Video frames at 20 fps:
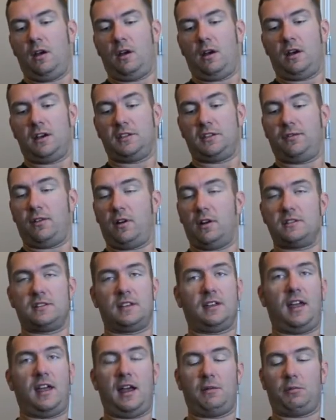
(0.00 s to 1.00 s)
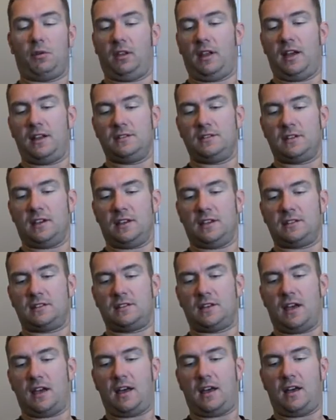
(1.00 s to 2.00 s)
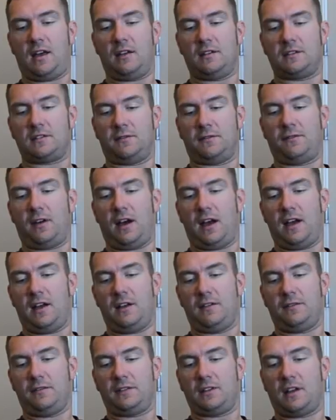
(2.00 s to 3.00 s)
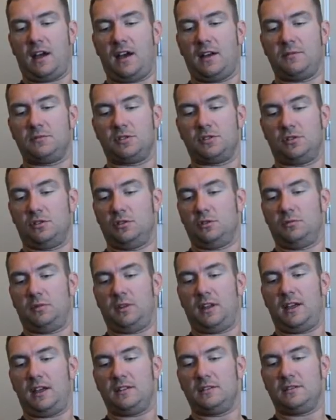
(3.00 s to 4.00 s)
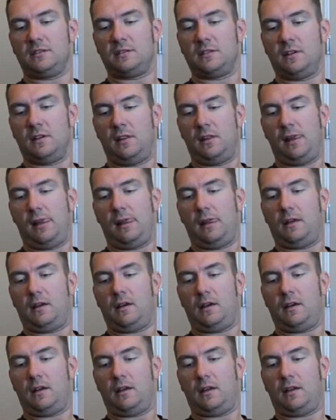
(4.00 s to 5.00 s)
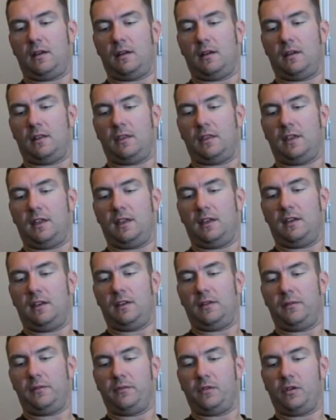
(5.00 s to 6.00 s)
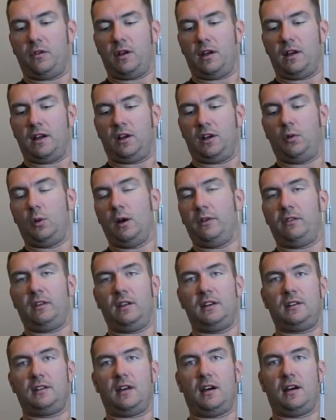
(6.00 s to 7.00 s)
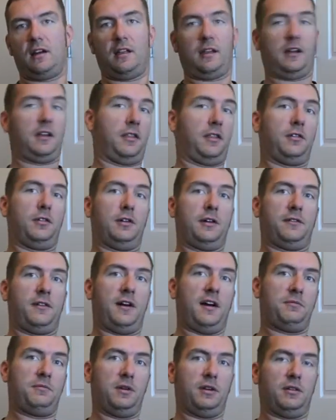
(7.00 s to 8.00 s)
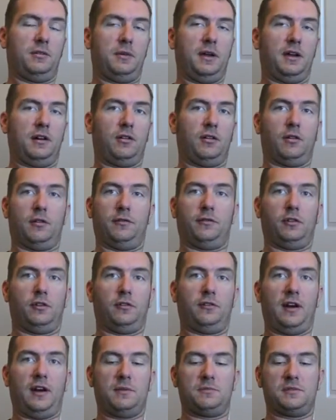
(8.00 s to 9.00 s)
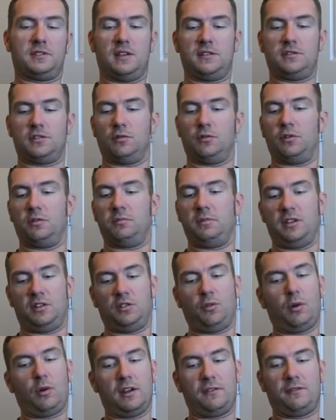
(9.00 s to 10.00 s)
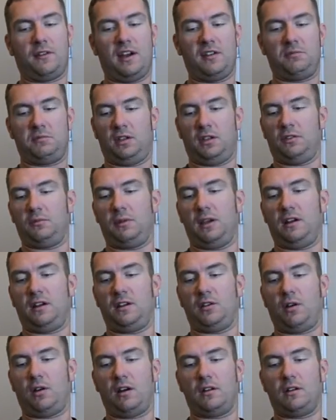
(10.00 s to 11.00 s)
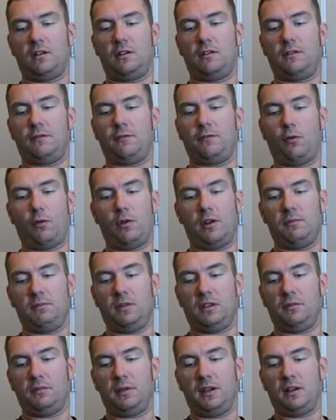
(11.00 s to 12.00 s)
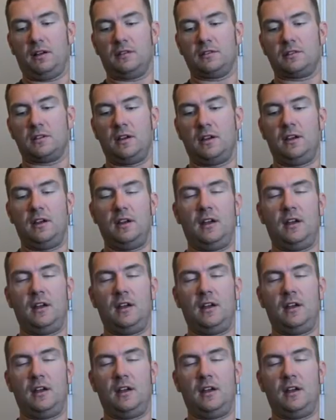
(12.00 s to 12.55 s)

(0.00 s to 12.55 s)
As far as the camera lens, it's a 5x zoom lens. The equivalent on like a 35mm or full frame sensor would be 25mm to 140 millimeters.